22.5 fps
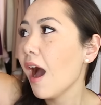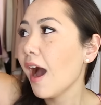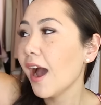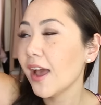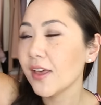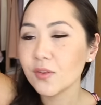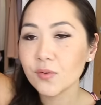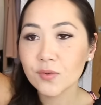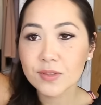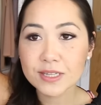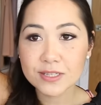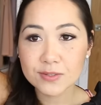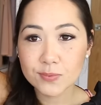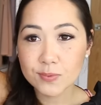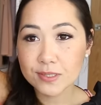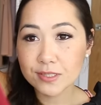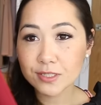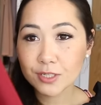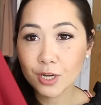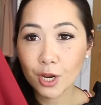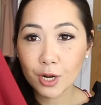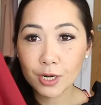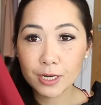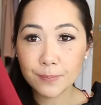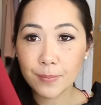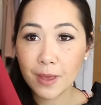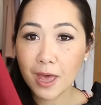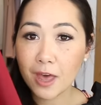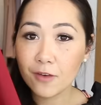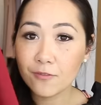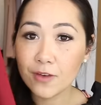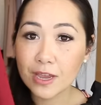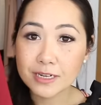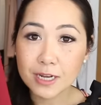I thought this was totally
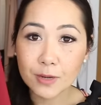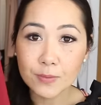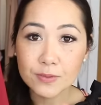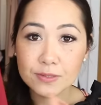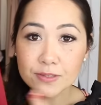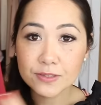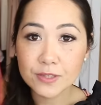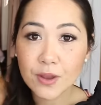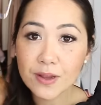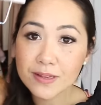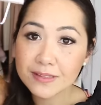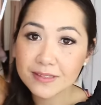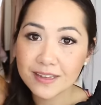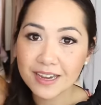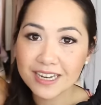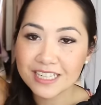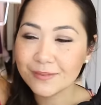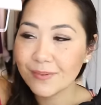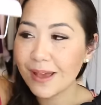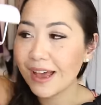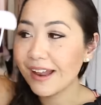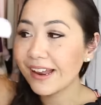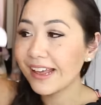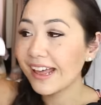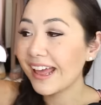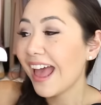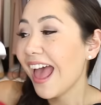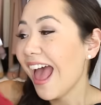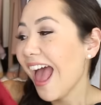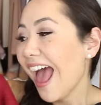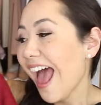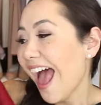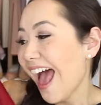perfect. I was so excited about it.